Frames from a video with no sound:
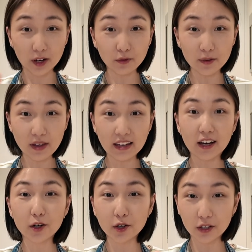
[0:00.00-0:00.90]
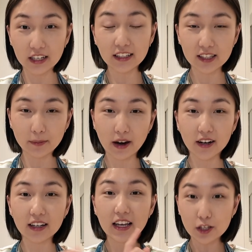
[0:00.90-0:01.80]
if we make a
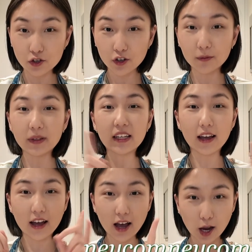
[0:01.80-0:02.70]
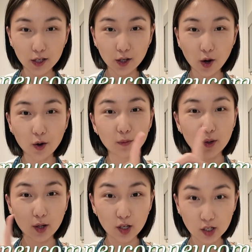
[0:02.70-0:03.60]
Korean-inspired injeolmi honeycomb
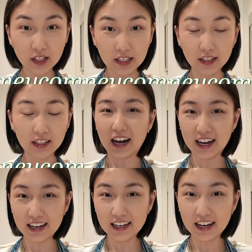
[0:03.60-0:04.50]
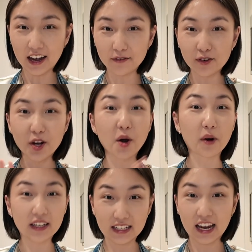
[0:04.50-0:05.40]
cookie? I have no
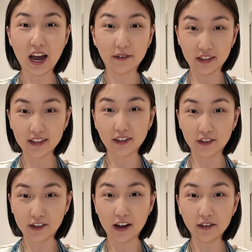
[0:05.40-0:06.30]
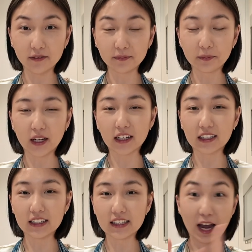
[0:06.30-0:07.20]
idea how this is going to turn out
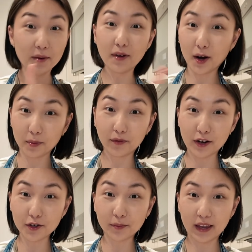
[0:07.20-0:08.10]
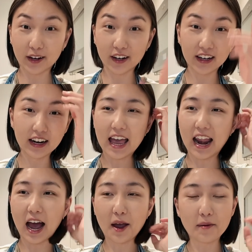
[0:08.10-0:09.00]
because I am not a professional baker and
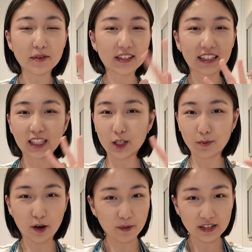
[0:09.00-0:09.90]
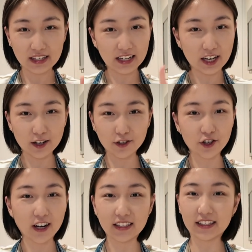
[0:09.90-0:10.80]
I am just experimenting here and
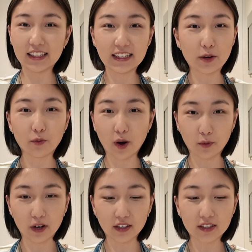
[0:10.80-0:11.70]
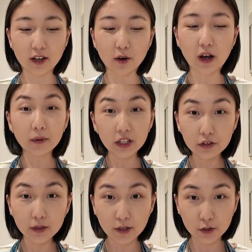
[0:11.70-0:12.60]
trying to see what works. So I'm going to
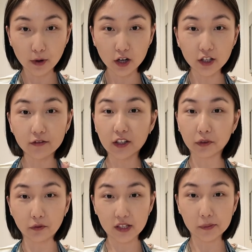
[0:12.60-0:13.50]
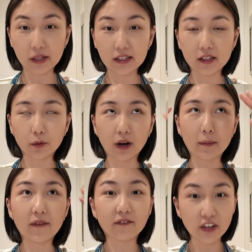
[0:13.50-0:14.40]
use a mishmash of different recipes. So what
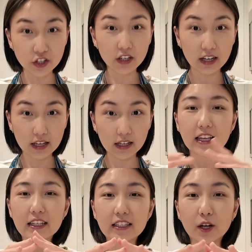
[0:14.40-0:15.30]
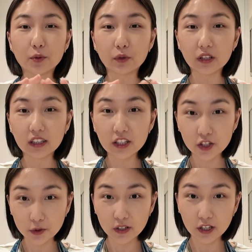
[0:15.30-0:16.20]
I'm envisioning is a really
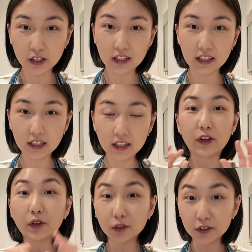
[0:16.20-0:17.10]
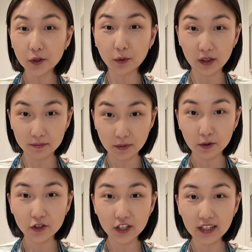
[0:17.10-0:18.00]
chewy cookie filled with
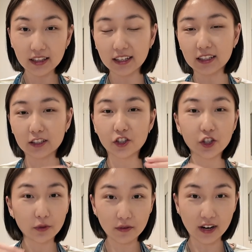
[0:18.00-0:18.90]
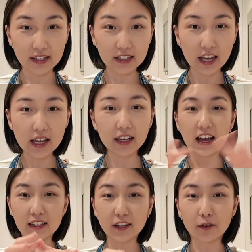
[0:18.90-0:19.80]
mochi, like a chewy rice cake,
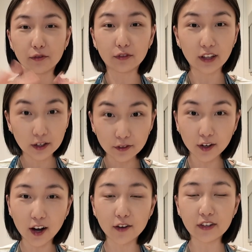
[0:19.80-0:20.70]
has a flavor of